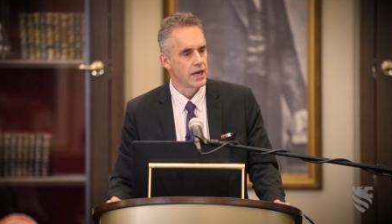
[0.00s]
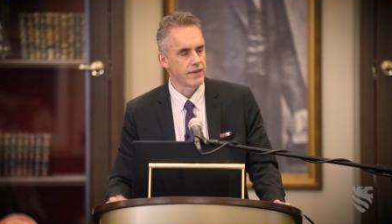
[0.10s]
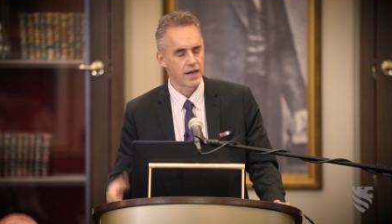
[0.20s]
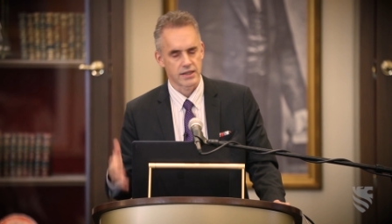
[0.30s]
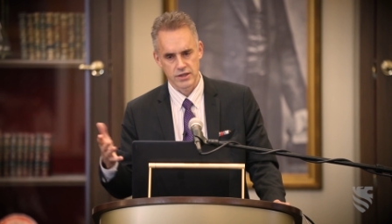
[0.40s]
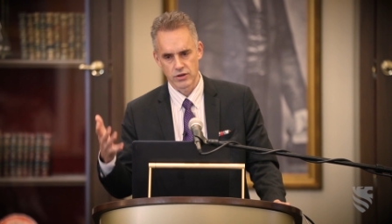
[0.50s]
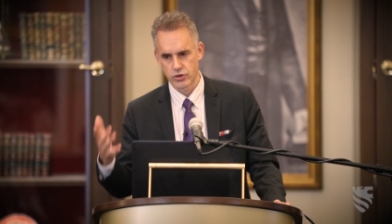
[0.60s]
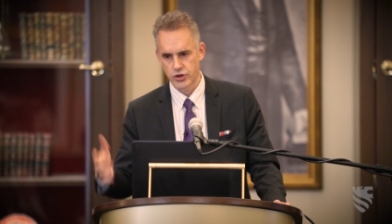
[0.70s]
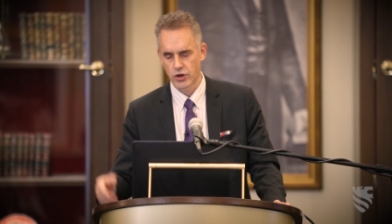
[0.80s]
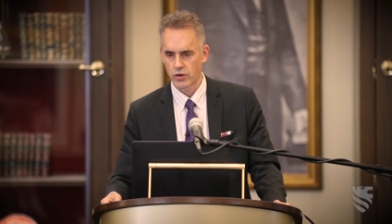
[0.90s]
And that's
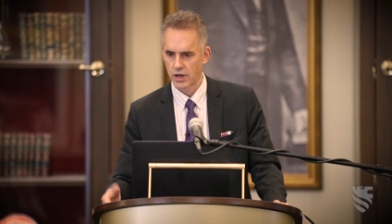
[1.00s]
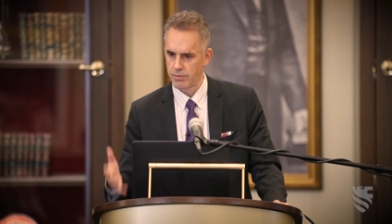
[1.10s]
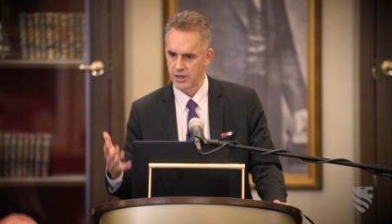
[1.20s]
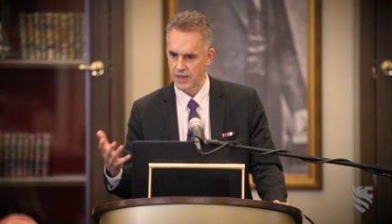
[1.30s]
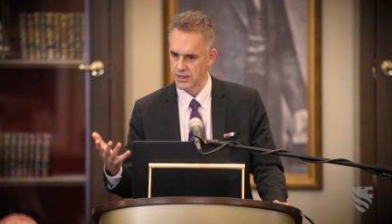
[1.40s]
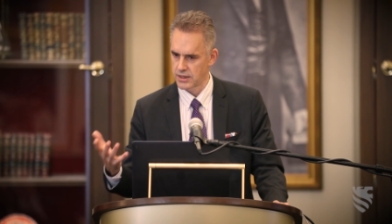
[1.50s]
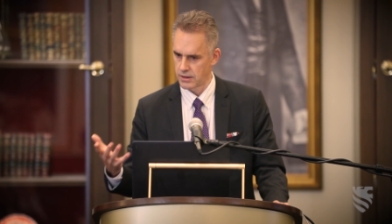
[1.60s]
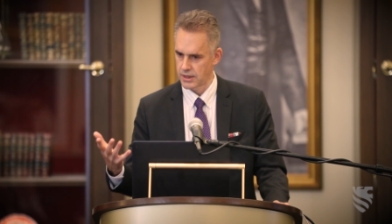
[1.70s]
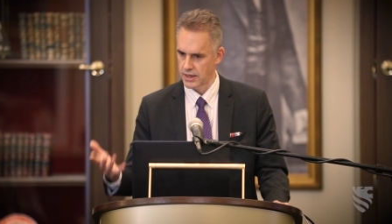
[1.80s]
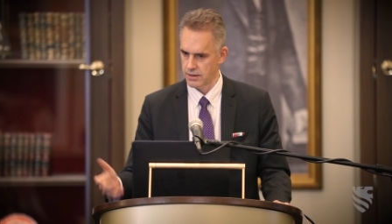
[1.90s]
no joke. I mean, that's
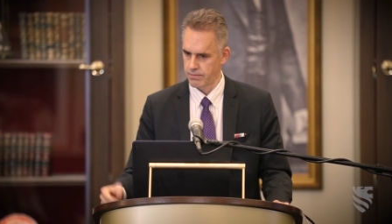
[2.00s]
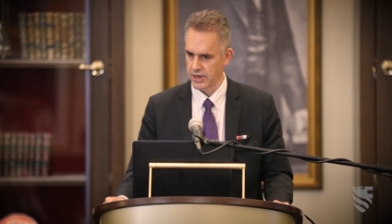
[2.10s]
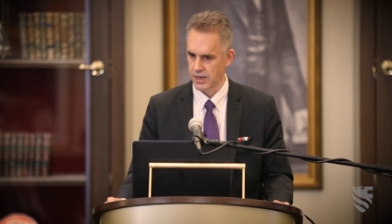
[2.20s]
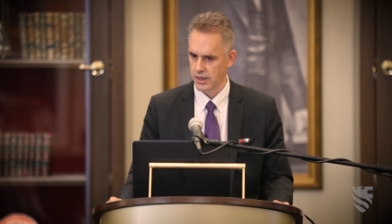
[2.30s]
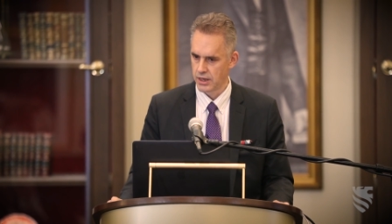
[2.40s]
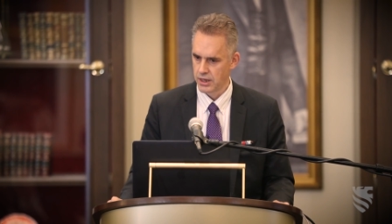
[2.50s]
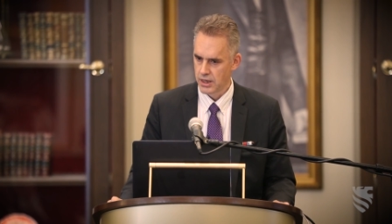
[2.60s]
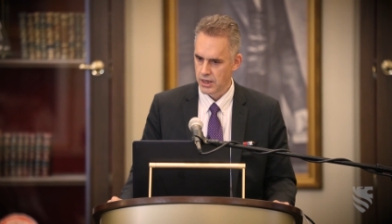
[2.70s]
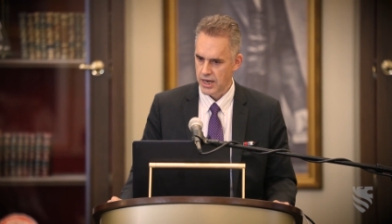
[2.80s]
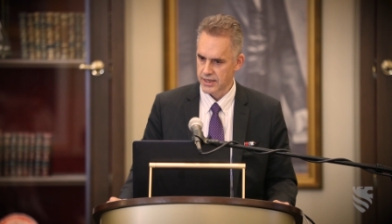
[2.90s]

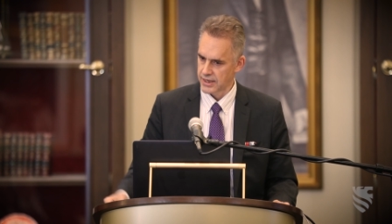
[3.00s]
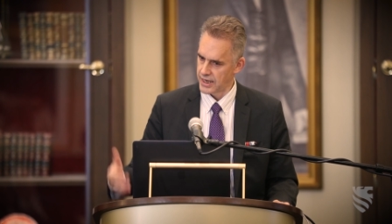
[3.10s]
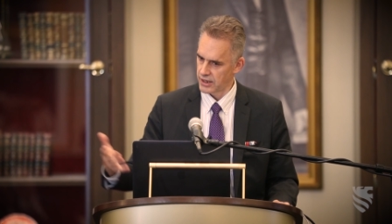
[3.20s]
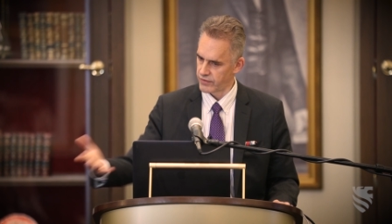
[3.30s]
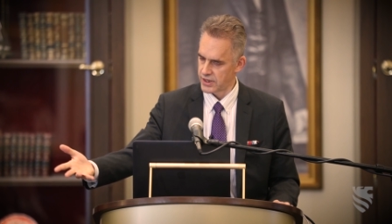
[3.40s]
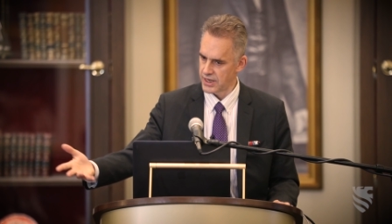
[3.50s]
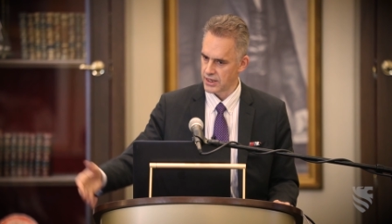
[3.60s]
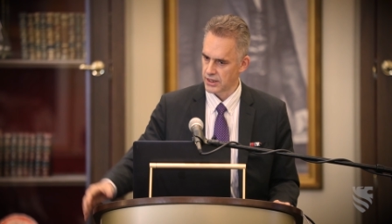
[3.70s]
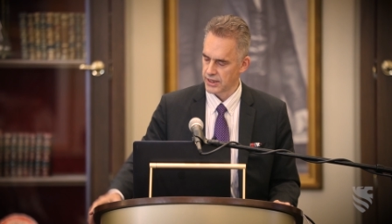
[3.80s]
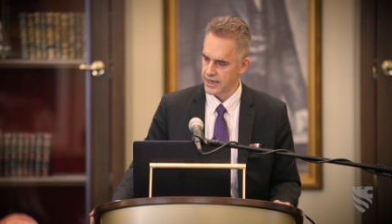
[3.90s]
a hell of a
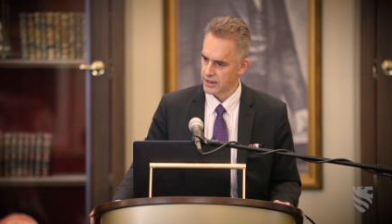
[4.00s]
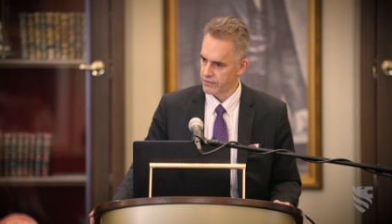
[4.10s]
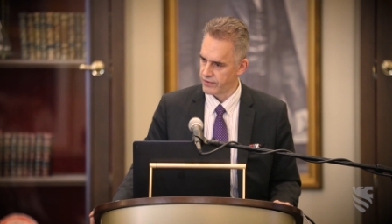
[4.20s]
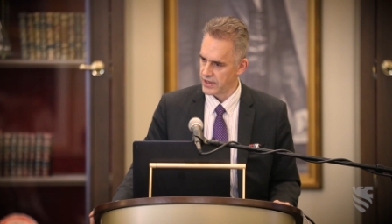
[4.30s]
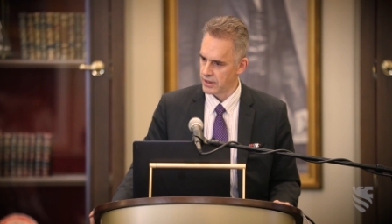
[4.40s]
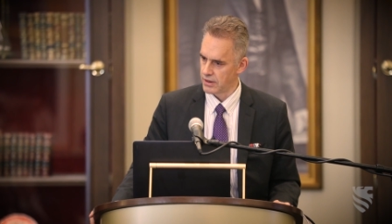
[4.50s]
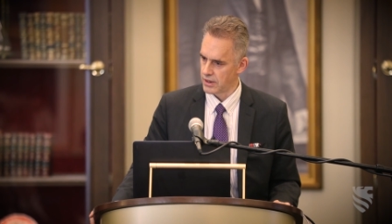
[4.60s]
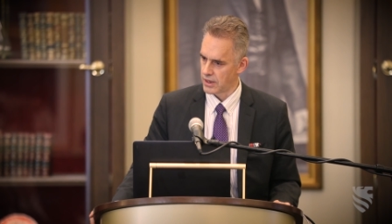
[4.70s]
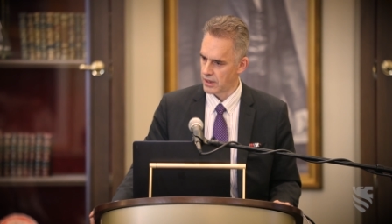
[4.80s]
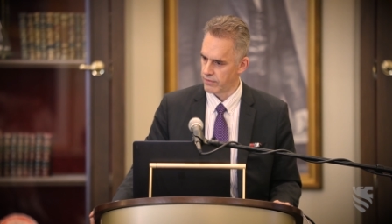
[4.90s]
thing to lay at the feet
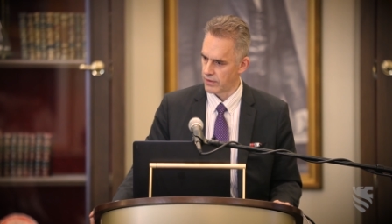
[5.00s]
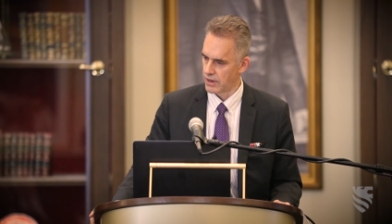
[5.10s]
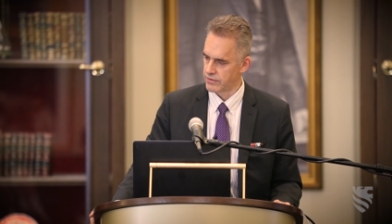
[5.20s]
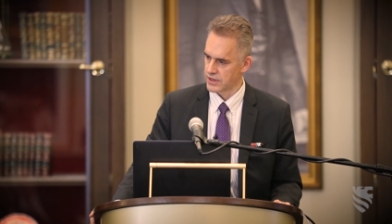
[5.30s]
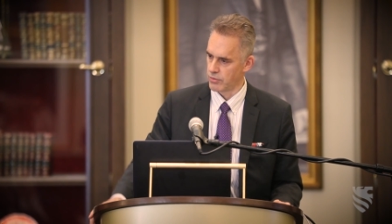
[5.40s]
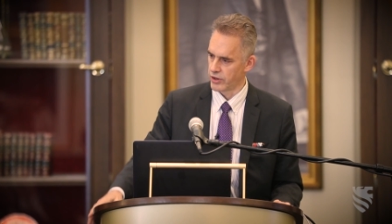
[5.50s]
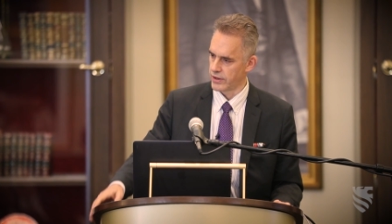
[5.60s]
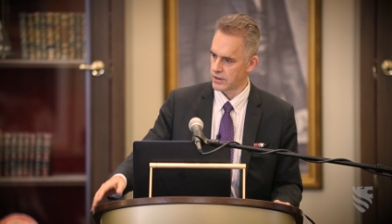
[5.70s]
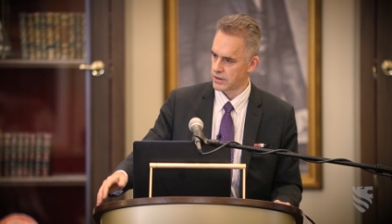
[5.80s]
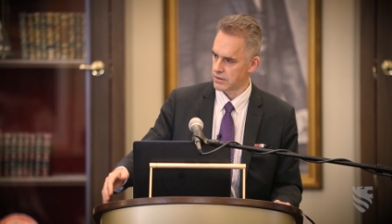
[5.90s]
of
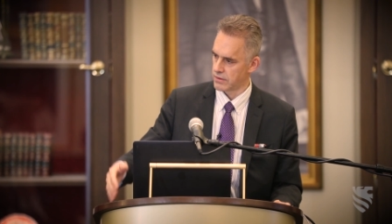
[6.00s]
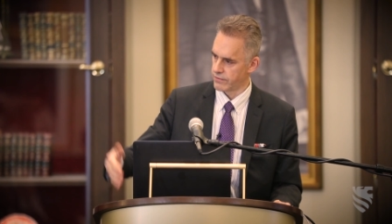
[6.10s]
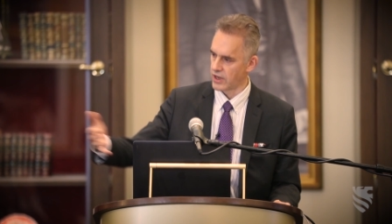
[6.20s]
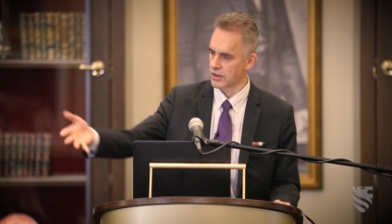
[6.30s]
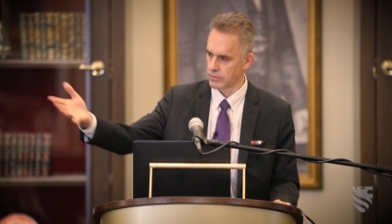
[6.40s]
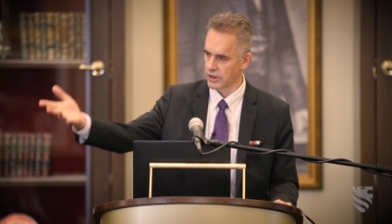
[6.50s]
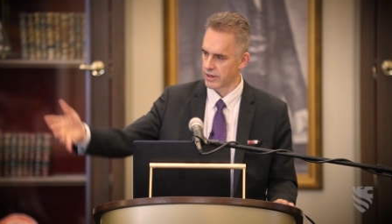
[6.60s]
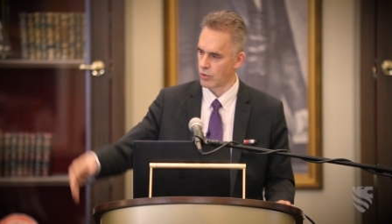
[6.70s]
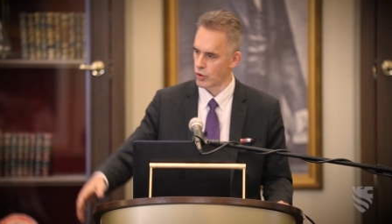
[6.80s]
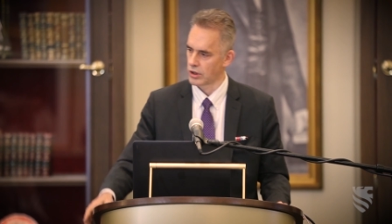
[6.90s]
someone that's vulnerable
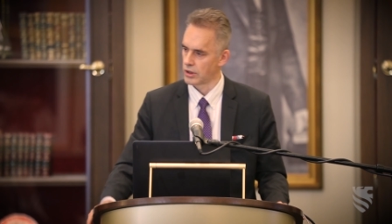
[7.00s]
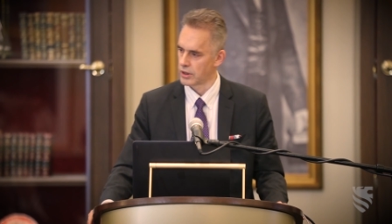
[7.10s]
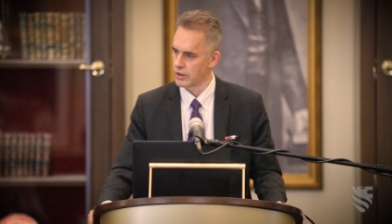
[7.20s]
and mortal.